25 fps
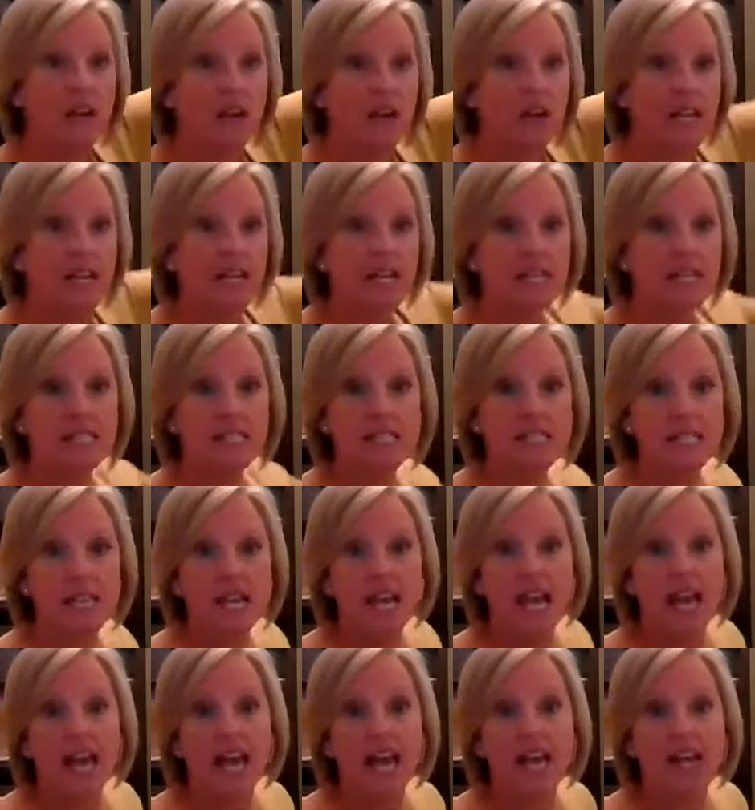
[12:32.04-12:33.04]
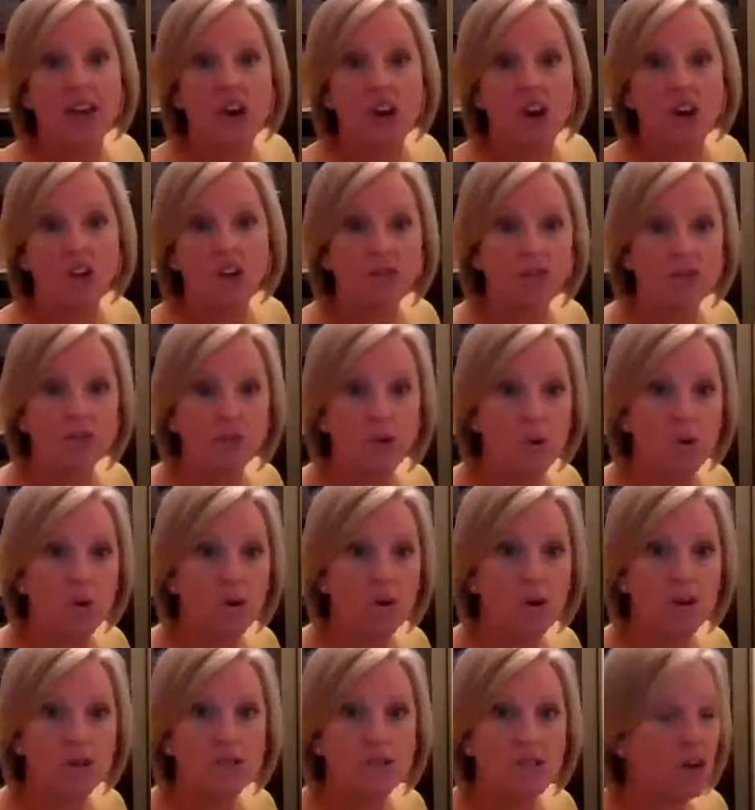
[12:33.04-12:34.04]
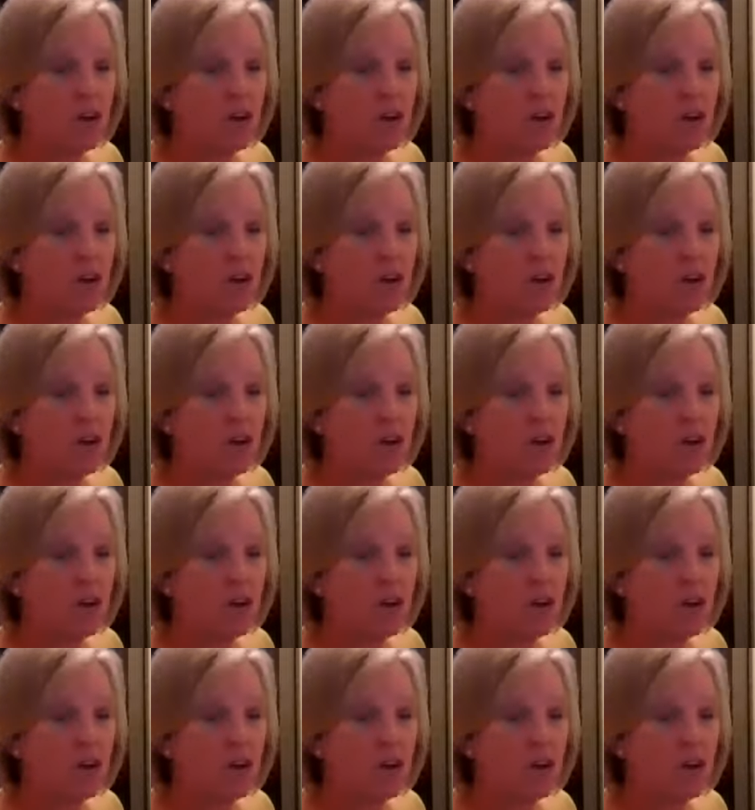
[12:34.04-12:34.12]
areas, and our floors